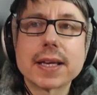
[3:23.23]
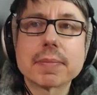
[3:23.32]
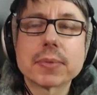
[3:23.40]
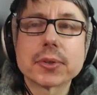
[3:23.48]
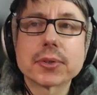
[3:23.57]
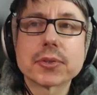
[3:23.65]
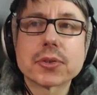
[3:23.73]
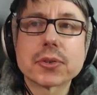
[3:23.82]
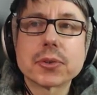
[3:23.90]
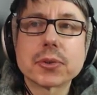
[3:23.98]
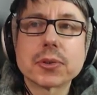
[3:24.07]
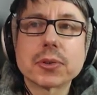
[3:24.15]
able
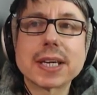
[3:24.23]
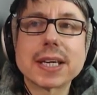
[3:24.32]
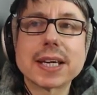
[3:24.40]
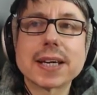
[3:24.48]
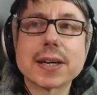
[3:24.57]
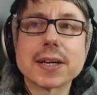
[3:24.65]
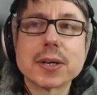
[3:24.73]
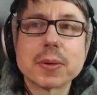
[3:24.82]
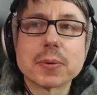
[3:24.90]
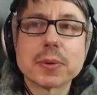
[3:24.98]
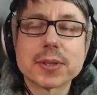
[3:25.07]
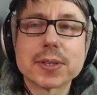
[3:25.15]
to hear
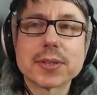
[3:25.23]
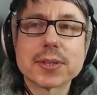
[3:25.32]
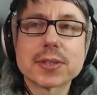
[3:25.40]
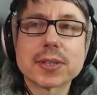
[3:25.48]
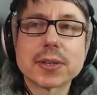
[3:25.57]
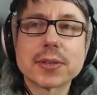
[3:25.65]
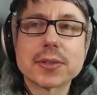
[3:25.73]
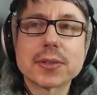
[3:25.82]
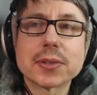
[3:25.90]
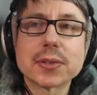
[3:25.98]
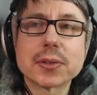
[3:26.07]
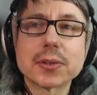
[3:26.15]
what this is going
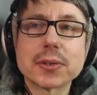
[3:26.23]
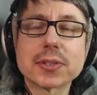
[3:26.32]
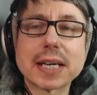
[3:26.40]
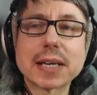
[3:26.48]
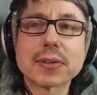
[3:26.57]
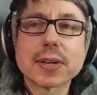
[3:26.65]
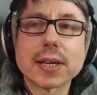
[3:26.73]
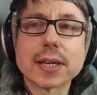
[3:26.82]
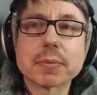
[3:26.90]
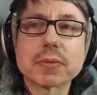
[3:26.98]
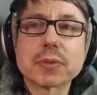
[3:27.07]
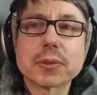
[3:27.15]
to sound
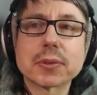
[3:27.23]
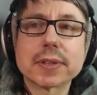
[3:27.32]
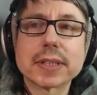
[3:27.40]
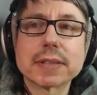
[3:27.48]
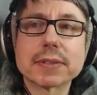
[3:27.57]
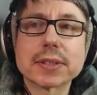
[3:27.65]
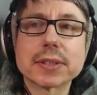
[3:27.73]
like before I